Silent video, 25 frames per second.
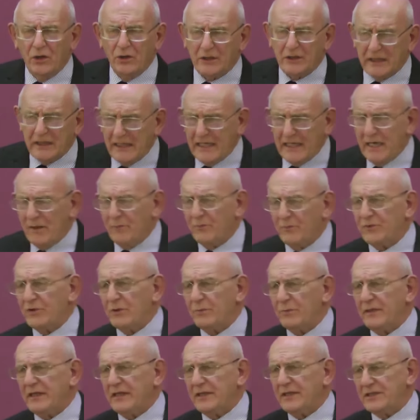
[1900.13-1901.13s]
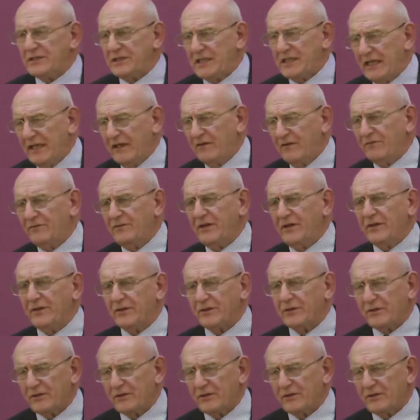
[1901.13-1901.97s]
claim to be saved and